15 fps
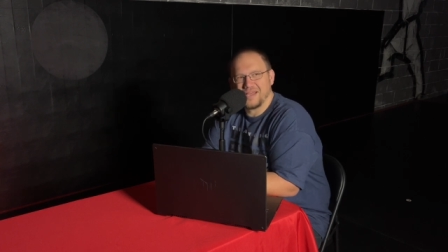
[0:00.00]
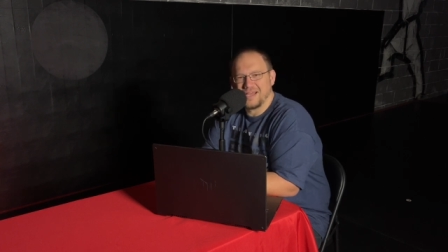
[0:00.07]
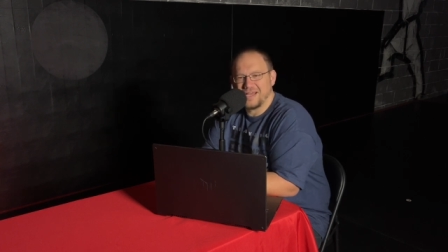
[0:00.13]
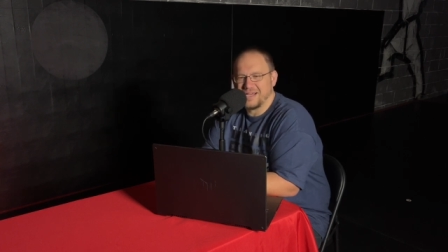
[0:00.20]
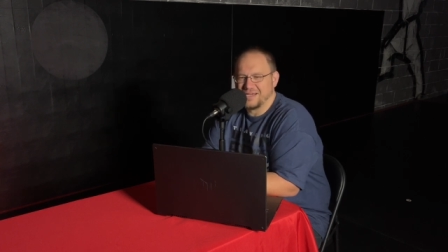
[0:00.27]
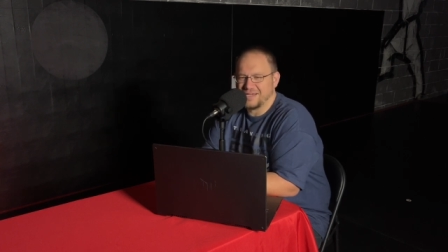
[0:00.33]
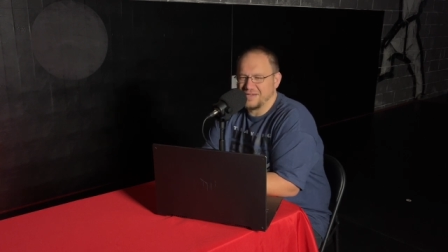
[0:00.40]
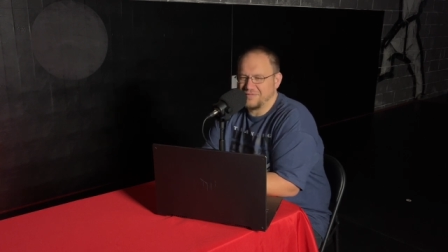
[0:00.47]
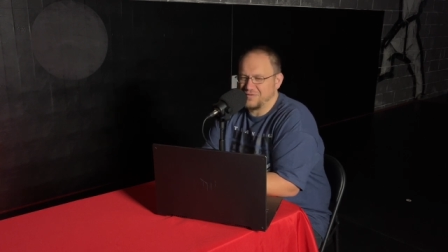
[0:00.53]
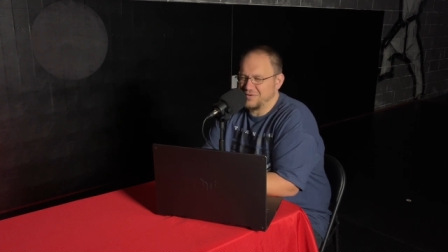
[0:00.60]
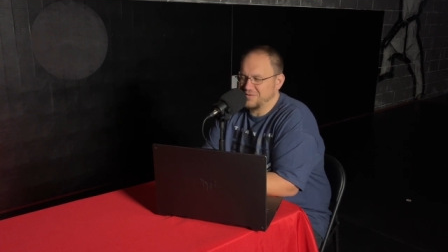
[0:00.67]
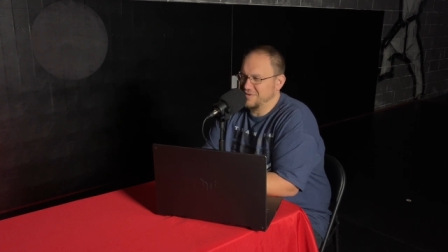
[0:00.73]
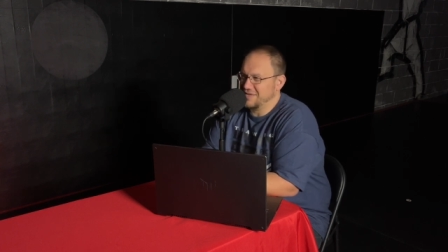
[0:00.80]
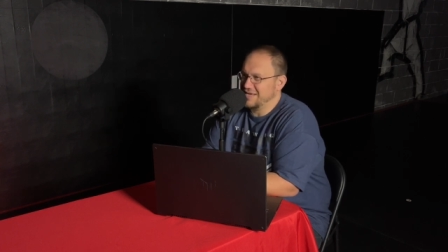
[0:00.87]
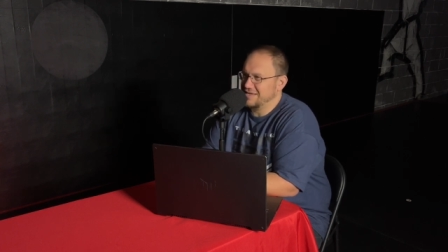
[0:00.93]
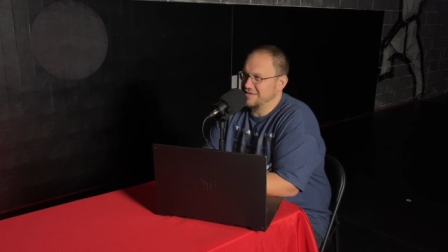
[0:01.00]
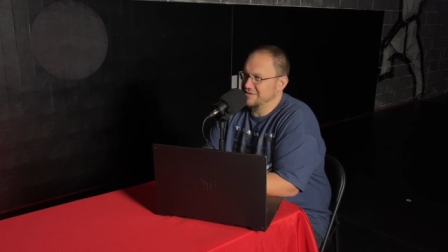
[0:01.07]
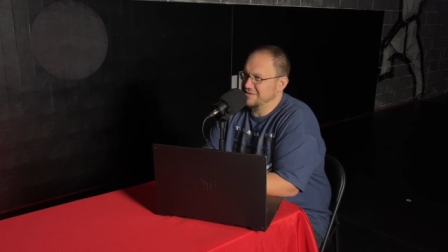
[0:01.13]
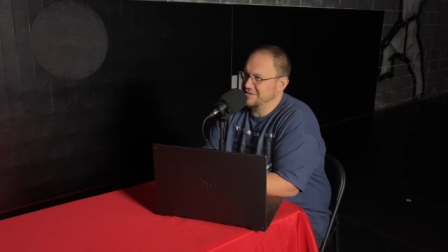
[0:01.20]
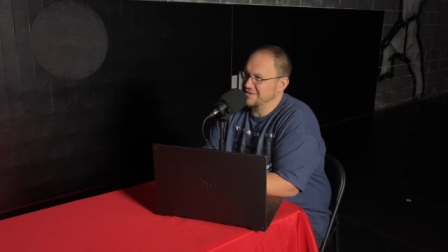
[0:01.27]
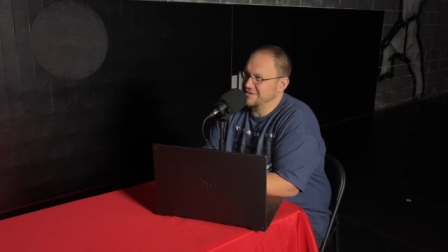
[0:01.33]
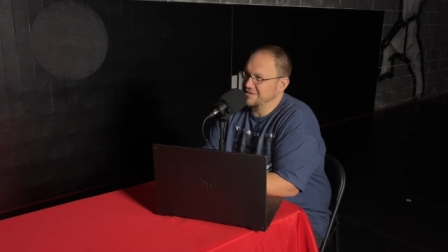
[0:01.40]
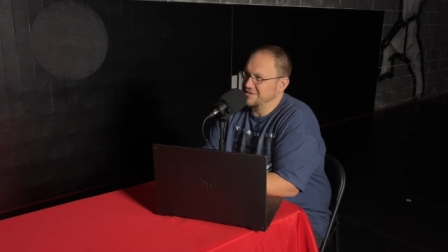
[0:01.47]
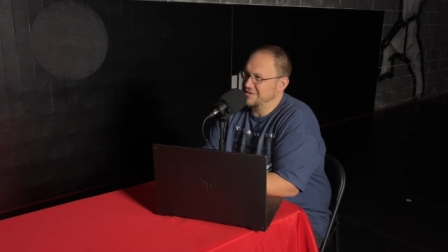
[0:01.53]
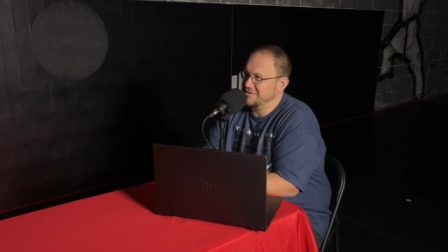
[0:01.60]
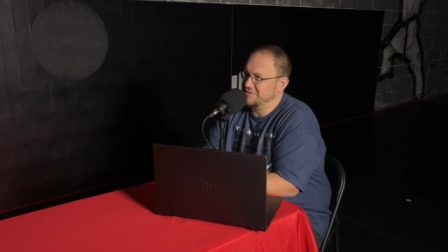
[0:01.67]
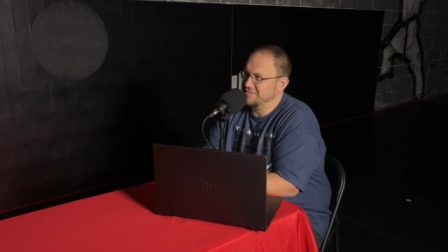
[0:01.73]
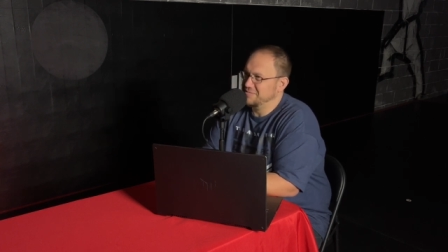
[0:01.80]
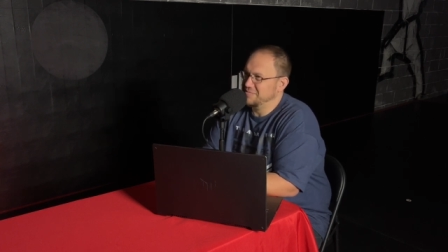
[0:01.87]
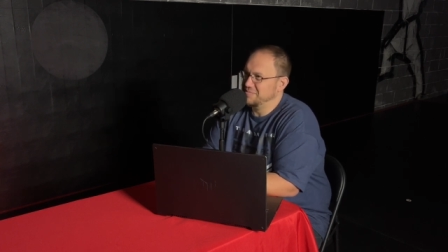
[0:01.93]
Uh, if you would like, you
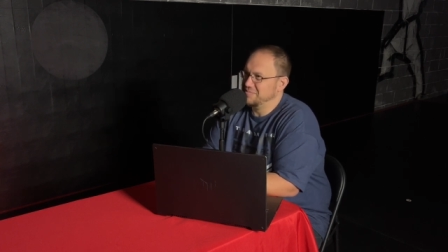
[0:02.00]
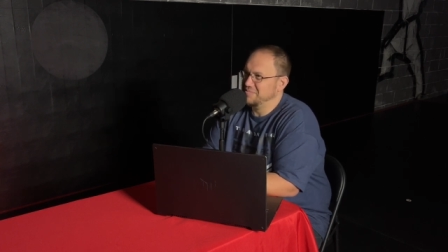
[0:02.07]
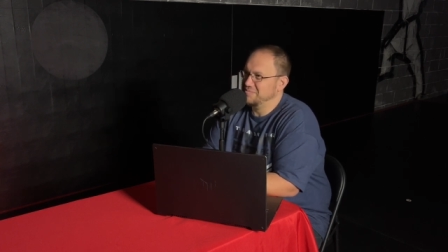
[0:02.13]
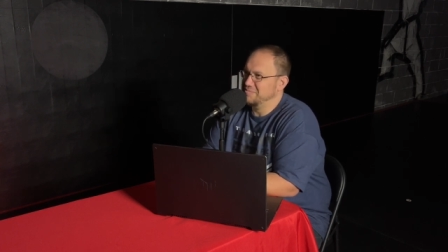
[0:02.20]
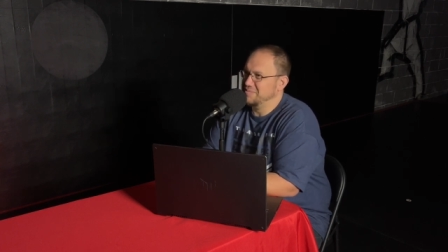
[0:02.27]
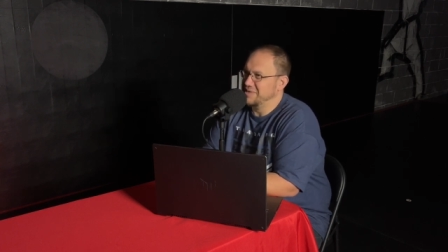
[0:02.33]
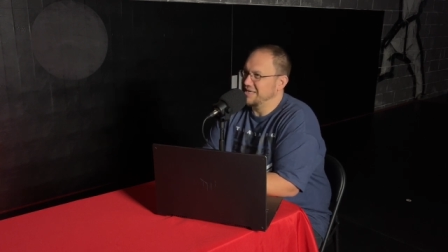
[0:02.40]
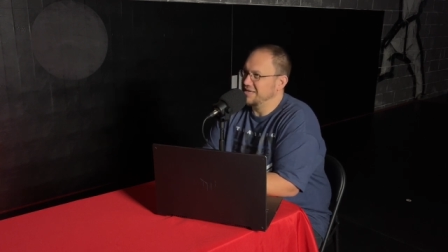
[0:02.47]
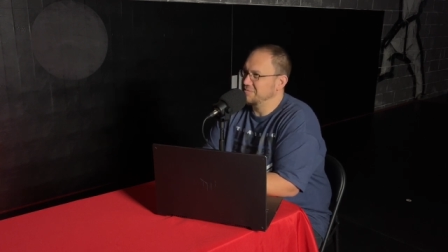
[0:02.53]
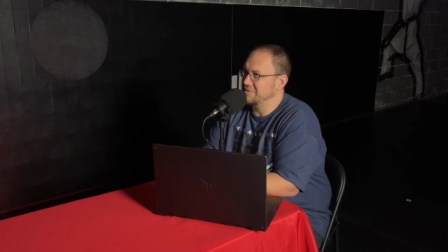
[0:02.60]
know, pink